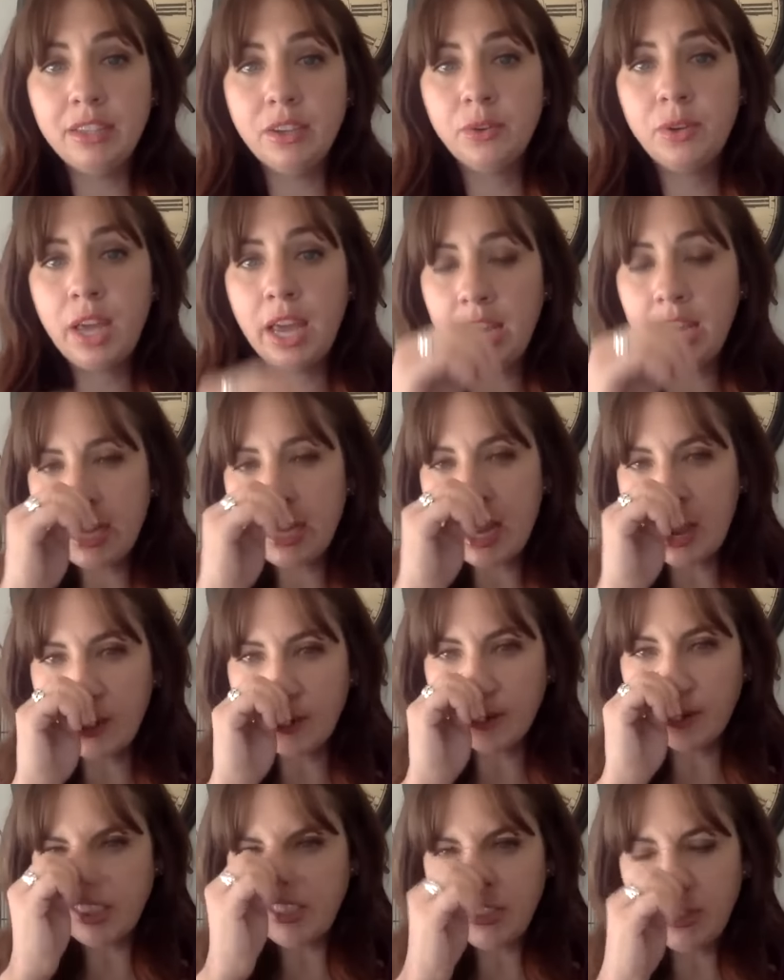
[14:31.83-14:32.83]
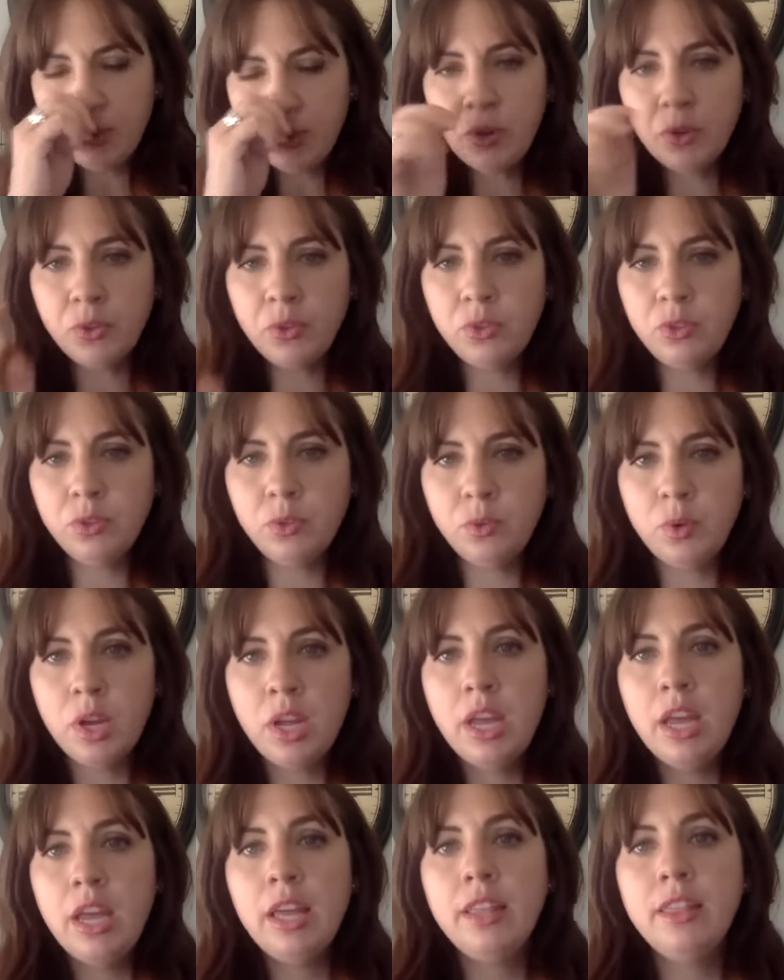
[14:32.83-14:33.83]
Okay, now if you go through
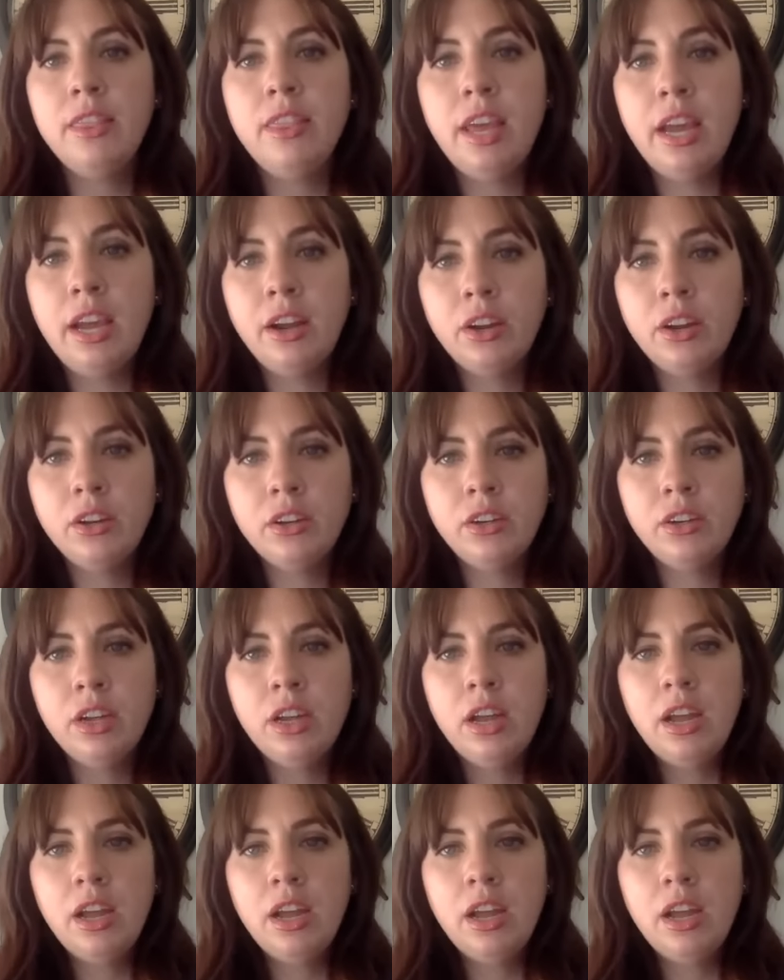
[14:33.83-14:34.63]
their